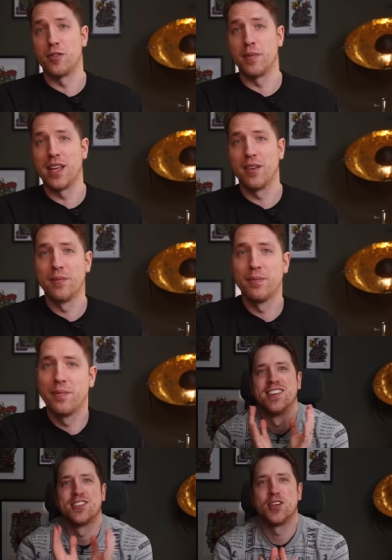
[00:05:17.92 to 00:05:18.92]
for me.
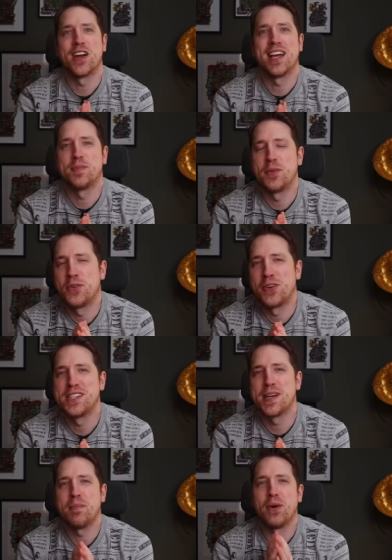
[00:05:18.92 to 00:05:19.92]
So guys, before we
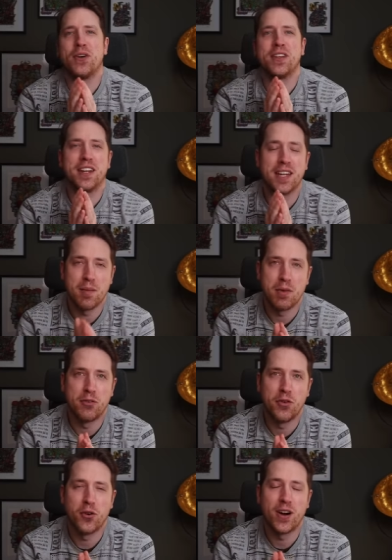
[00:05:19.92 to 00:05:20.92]
jump on number
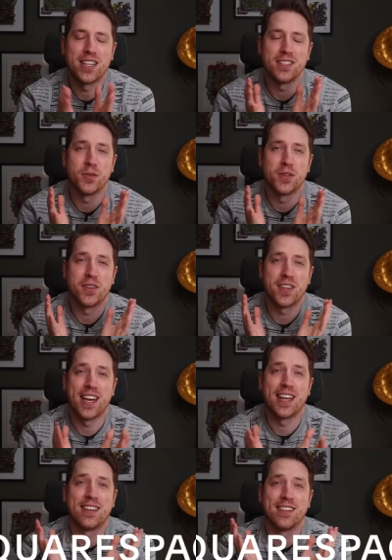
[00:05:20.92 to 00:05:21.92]
four, I just want to
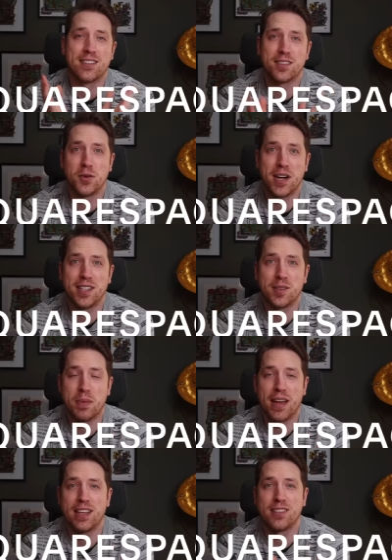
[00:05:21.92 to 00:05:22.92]
thank
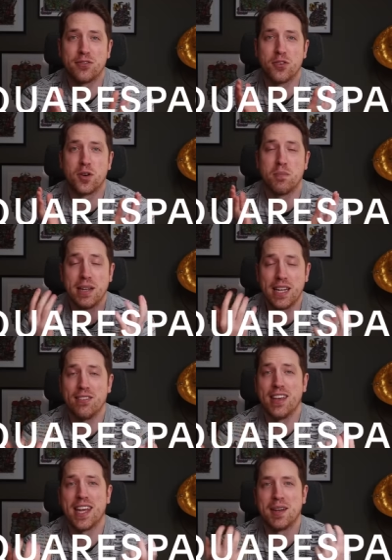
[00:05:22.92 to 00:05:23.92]
Squarespace for
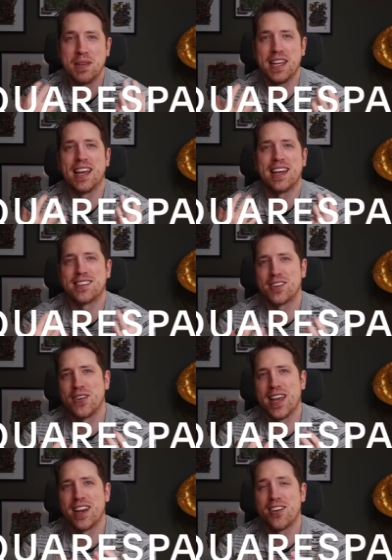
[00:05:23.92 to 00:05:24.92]
believing in me as a
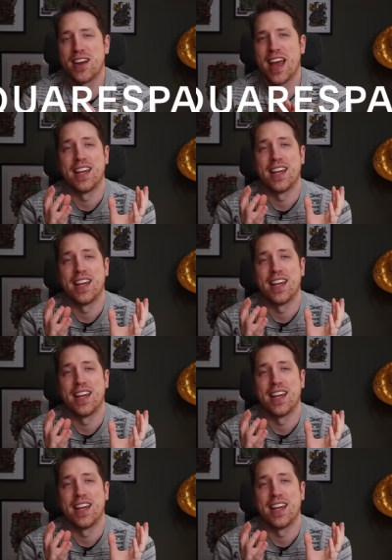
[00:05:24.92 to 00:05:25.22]
creator.